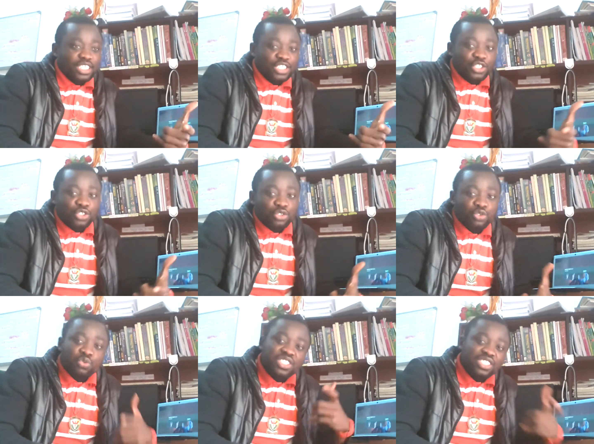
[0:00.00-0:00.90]

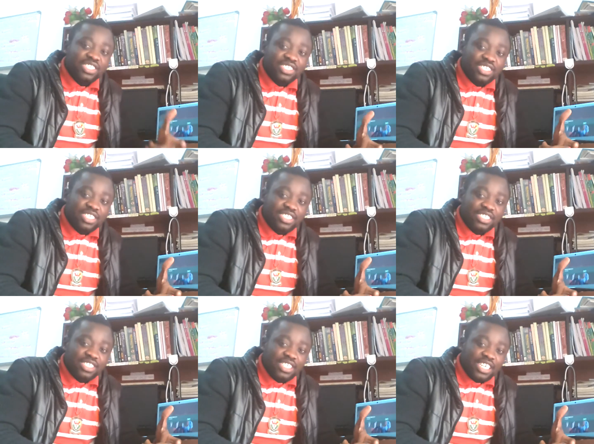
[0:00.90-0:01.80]
deduce which
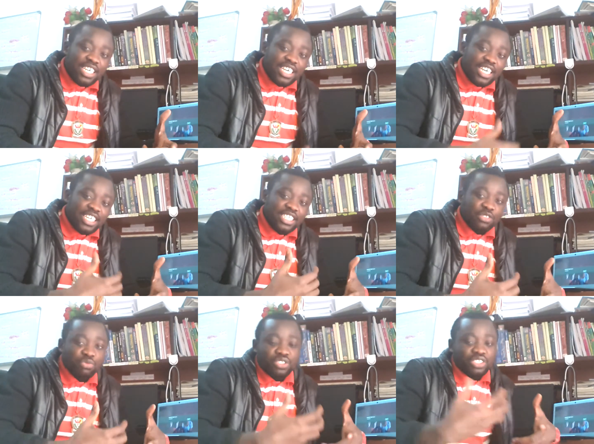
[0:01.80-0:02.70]
disease and
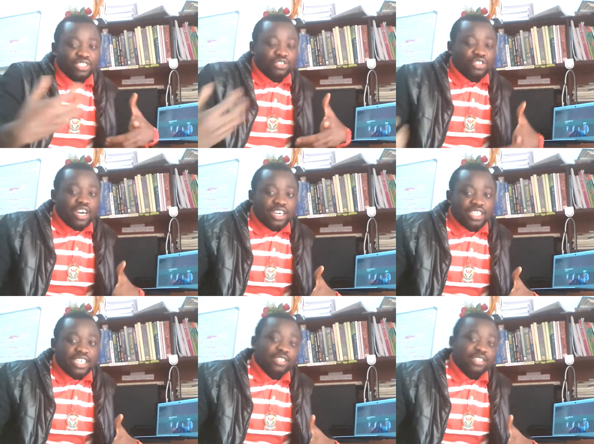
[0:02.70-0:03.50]
then which drug,